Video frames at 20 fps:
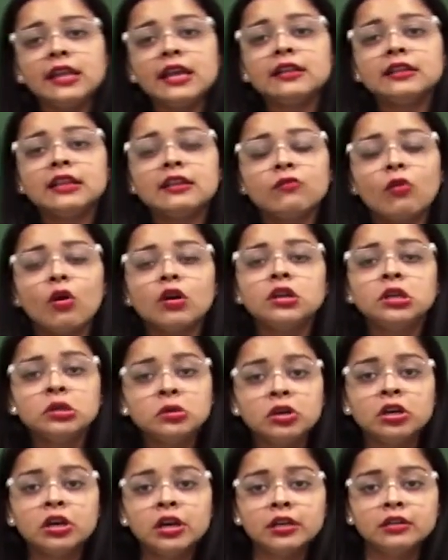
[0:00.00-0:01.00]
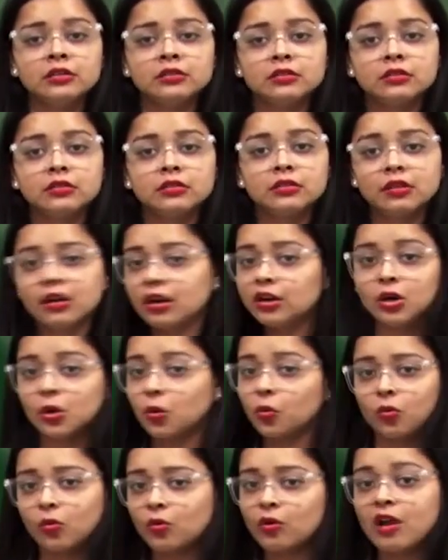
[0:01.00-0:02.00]
thing they want to earn?
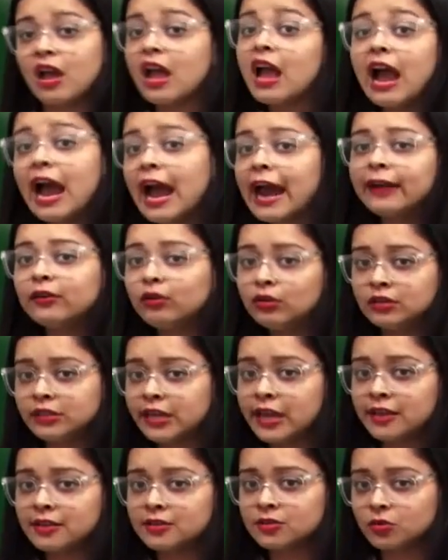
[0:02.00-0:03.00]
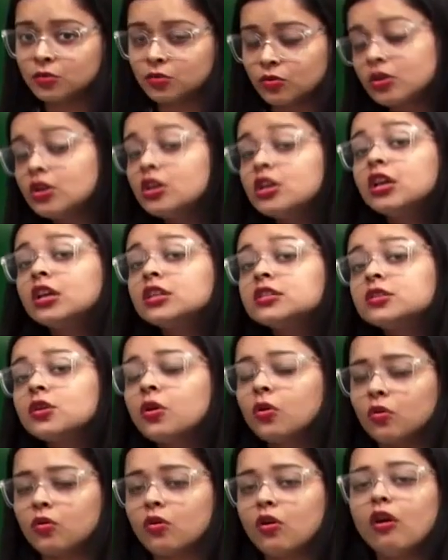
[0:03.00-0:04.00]
No, I don't think so.
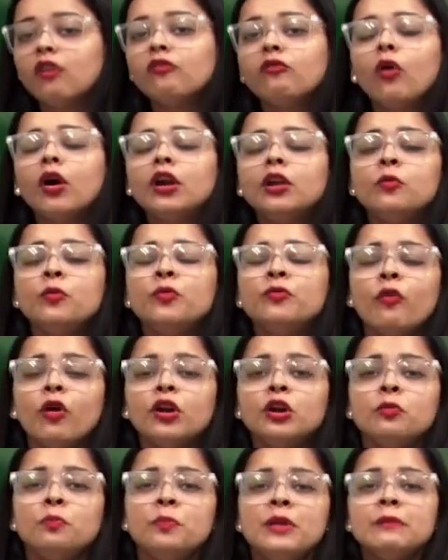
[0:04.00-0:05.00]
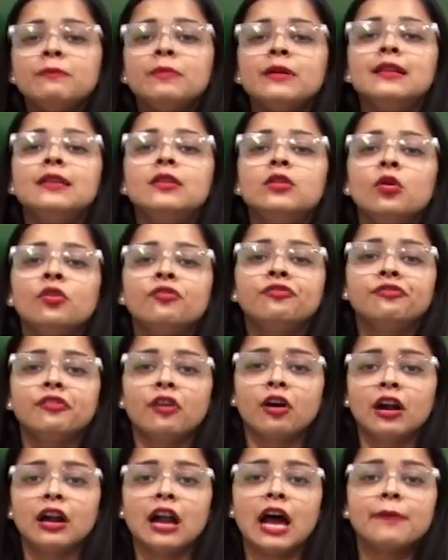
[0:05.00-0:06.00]
So what do people look
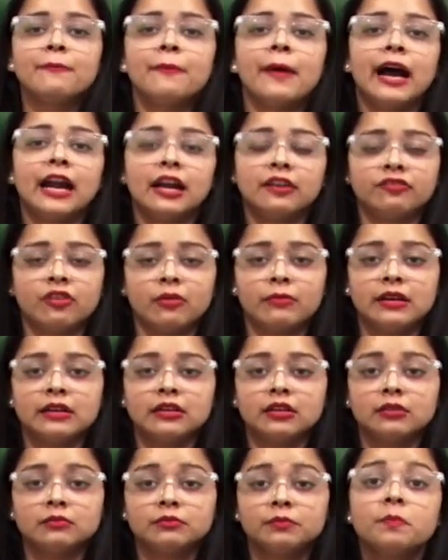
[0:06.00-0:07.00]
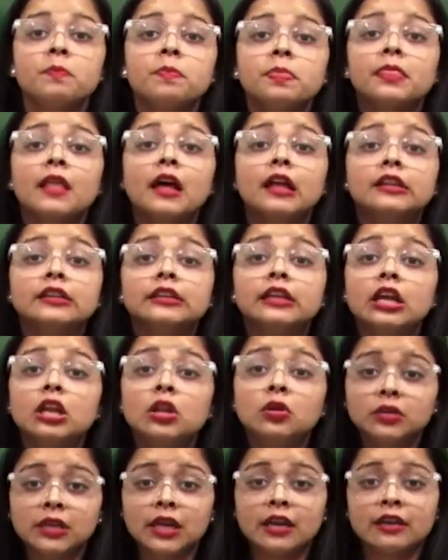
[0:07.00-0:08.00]
for apart from income? They're
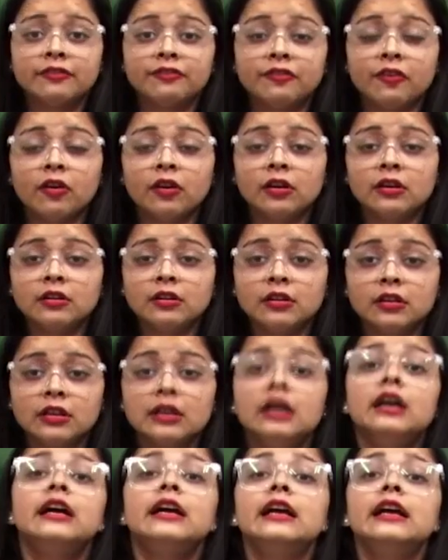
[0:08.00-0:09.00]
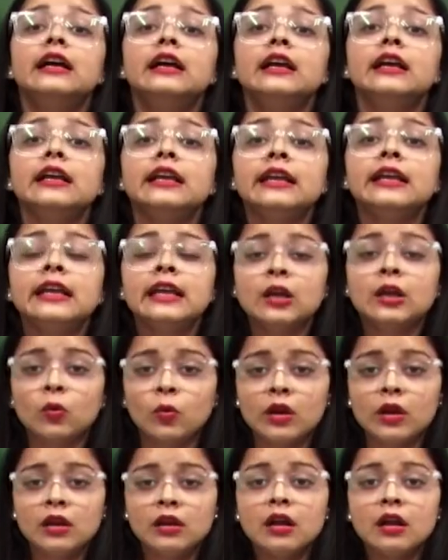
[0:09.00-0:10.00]
looking for
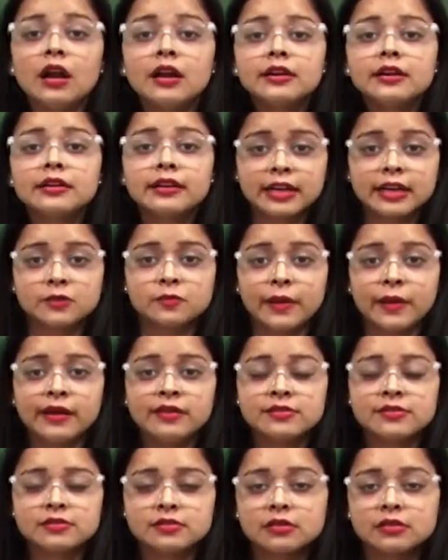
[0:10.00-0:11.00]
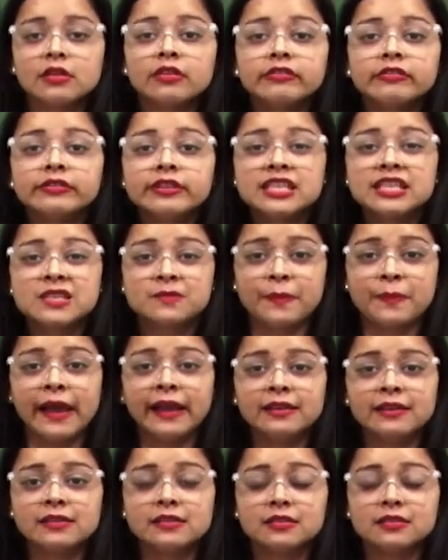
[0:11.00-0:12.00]
equal treatment,
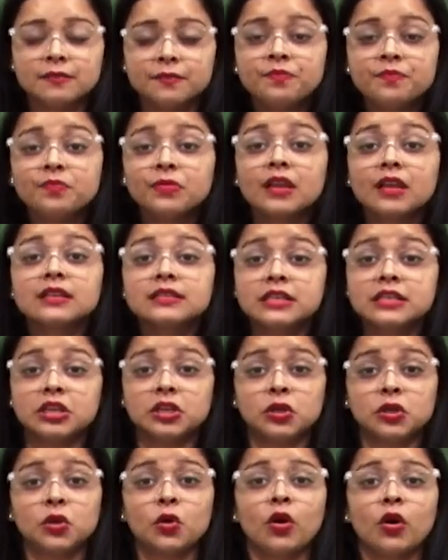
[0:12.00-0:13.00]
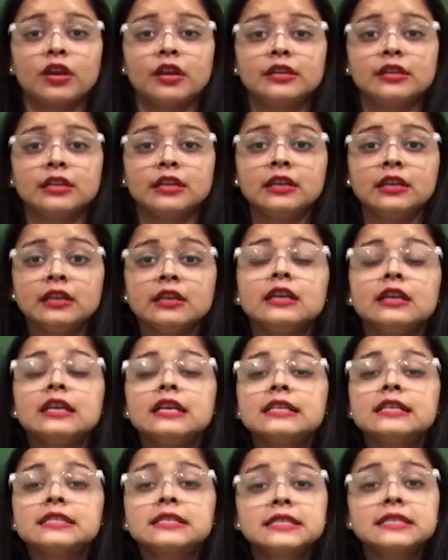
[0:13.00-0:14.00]
respect, security,
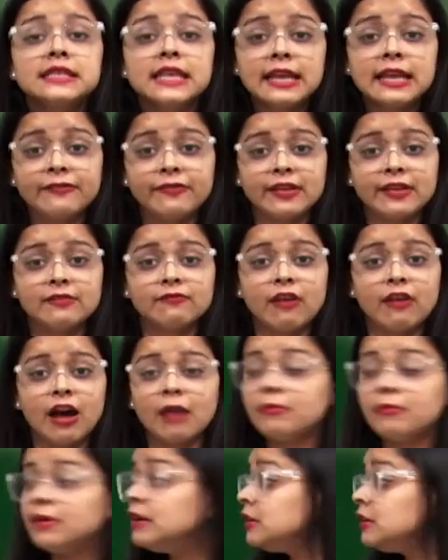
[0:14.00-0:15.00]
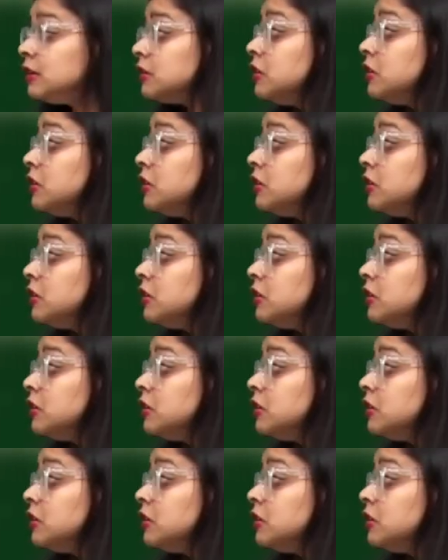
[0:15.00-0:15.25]
safe environment,